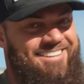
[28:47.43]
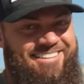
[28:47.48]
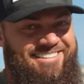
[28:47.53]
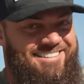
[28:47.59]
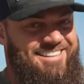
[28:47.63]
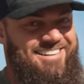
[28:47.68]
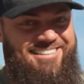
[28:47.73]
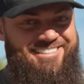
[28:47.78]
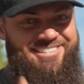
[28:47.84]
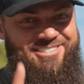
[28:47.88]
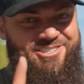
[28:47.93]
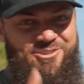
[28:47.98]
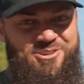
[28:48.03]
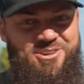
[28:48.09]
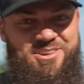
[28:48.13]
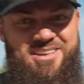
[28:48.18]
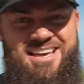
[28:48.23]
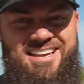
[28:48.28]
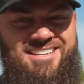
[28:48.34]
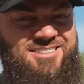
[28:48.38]
I'm gonna show you
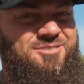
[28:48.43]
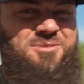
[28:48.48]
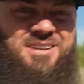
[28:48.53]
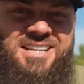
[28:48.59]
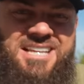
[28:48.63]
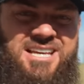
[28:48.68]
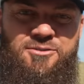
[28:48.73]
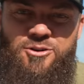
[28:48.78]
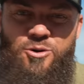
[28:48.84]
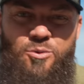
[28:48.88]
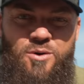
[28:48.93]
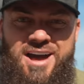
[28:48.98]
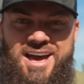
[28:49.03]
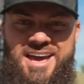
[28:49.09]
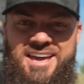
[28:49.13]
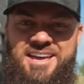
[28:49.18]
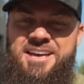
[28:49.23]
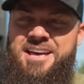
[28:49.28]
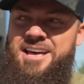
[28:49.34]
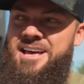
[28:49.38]
yet. I don't want to give it
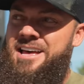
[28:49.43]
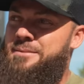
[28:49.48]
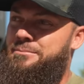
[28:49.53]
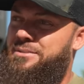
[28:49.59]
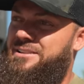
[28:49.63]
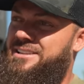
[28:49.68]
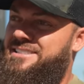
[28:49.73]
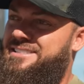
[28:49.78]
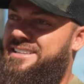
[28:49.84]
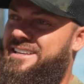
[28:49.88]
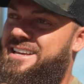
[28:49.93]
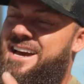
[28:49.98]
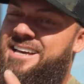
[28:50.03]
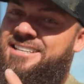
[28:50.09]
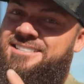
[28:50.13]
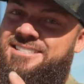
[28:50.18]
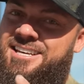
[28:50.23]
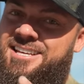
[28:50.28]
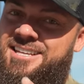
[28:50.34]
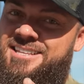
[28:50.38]
away, but listen
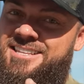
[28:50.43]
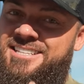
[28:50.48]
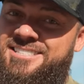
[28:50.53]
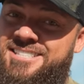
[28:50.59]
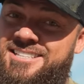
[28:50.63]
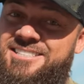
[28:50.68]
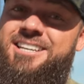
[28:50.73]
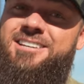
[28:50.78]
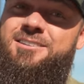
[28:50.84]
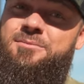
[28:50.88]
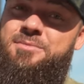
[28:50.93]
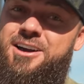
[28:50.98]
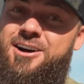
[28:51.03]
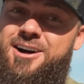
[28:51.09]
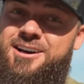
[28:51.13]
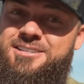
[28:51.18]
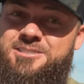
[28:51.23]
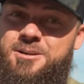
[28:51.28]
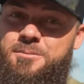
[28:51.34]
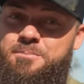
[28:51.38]
guys, this is gonna be
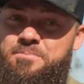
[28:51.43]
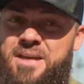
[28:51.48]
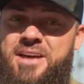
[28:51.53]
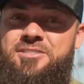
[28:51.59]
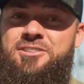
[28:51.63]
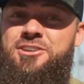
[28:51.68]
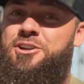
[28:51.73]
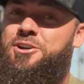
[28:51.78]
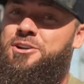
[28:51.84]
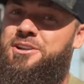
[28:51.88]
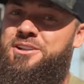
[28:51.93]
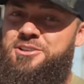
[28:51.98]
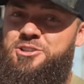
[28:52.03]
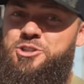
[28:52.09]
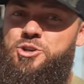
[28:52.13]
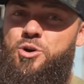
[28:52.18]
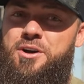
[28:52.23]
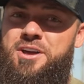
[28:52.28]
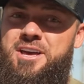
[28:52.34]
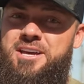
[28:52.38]
awesome. I think you're gonna
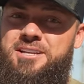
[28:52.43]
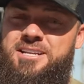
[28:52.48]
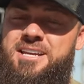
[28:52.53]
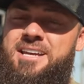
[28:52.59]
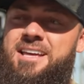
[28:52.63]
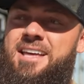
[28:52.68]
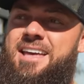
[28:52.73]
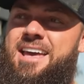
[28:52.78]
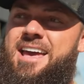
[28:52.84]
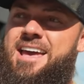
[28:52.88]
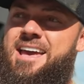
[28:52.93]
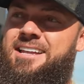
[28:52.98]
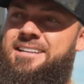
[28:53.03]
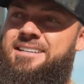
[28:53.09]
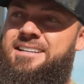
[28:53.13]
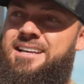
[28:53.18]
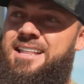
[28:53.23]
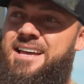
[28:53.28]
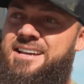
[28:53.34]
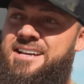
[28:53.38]
enjoy it.
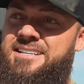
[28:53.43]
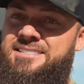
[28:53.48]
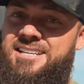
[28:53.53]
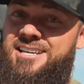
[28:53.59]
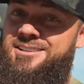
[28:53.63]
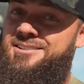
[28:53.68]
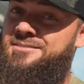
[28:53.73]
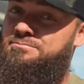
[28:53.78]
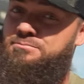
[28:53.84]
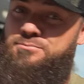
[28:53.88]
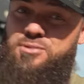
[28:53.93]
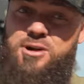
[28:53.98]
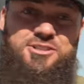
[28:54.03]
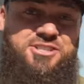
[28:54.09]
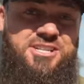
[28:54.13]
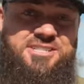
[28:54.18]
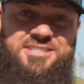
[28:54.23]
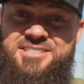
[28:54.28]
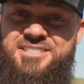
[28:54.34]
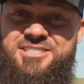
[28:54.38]
And like I said,
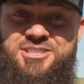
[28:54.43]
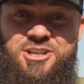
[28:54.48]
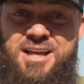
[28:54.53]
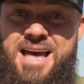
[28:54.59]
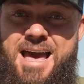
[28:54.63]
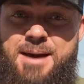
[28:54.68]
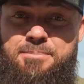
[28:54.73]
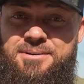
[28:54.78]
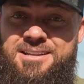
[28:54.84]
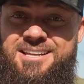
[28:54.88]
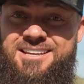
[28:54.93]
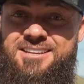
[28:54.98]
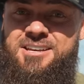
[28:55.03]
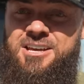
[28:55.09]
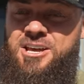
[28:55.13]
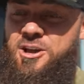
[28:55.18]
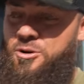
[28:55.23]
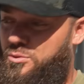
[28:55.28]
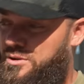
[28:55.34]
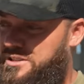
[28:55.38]
project is still happening.
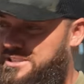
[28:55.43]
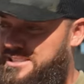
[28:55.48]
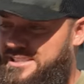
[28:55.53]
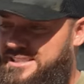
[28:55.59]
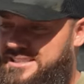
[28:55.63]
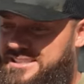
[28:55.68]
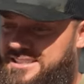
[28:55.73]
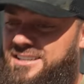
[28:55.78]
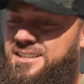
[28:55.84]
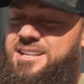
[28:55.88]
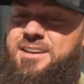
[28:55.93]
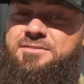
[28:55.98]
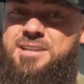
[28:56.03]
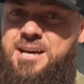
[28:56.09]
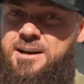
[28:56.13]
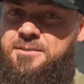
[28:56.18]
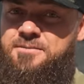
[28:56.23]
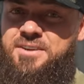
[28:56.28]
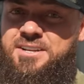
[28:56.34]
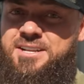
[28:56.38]
We still have
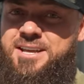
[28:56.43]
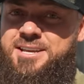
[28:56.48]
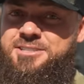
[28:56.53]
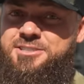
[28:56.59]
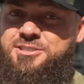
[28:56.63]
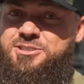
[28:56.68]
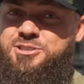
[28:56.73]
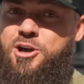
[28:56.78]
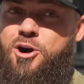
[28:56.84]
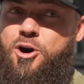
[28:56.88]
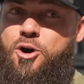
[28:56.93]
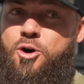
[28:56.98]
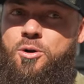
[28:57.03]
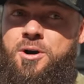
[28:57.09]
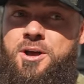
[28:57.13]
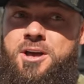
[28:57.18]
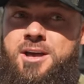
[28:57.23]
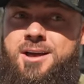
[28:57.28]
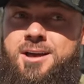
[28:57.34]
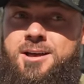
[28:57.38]
not finished, so
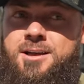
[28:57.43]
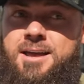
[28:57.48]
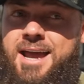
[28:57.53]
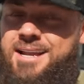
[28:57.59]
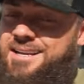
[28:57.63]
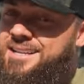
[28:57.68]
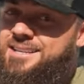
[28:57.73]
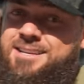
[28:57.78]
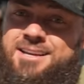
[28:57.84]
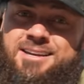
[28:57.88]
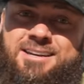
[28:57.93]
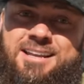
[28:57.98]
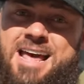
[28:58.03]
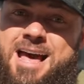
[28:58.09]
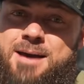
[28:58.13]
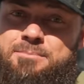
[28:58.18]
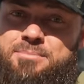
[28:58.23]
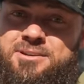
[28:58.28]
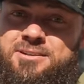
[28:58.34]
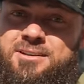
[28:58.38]
anything could
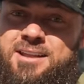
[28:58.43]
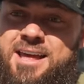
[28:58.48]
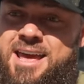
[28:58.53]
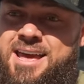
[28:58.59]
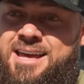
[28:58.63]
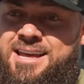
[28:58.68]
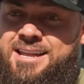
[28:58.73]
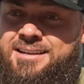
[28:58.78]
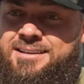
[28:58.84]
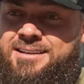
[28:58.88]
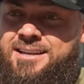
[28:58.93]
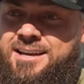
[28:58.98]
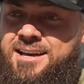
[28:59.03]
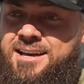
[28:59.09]
happen. And